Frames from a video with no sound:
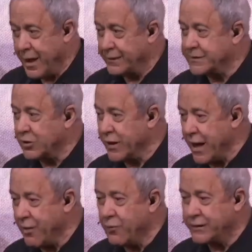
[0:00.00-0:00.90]
And so
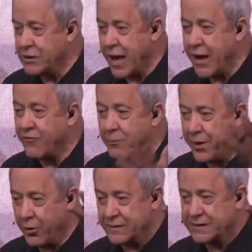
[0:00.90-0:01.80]
now what you have, a
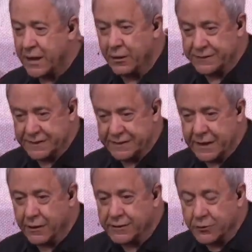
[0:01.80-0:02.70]
pair of scales. The
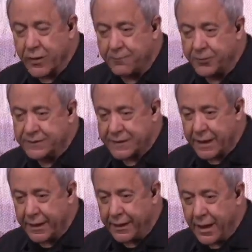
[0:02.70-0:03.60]
scales are
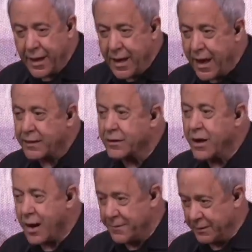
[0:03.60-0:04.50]
representing
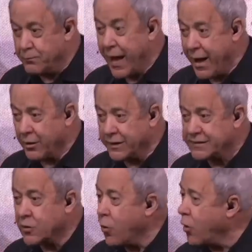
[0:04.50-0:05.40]
economic
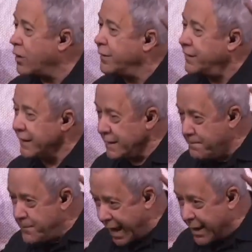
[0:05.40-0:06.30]
balance or
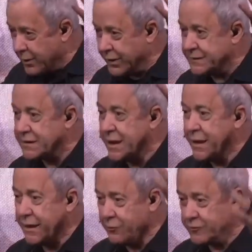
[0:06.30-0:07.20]
imbalance.
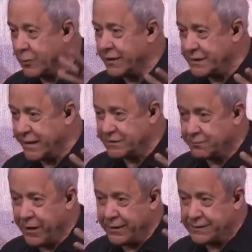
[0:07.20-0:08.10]
It was what takes
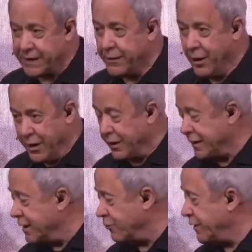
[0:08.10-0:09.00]
place. And
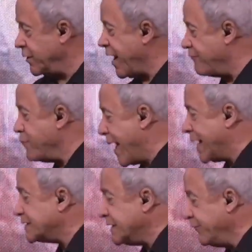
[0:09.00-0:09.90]
again, when you have
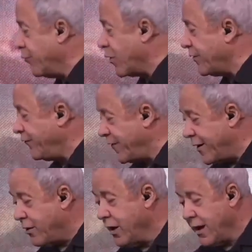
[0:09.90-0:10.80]
massive
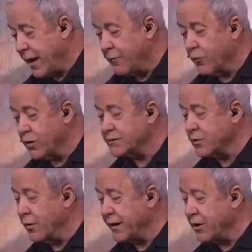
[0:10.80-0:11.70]
warfare and wars
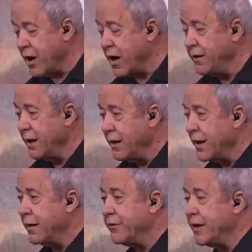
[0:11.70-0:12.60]
going on,
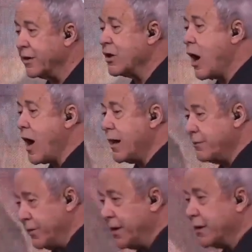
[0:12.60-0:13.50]
the
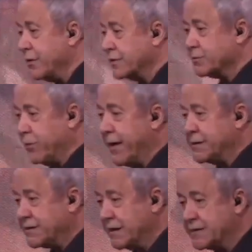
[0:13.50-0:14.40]
economy in those
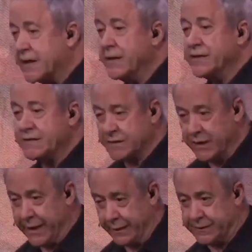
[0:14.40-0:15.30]
places
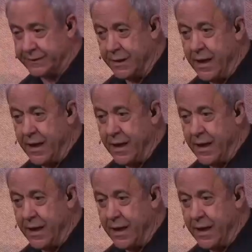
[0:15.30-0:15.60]
stinks.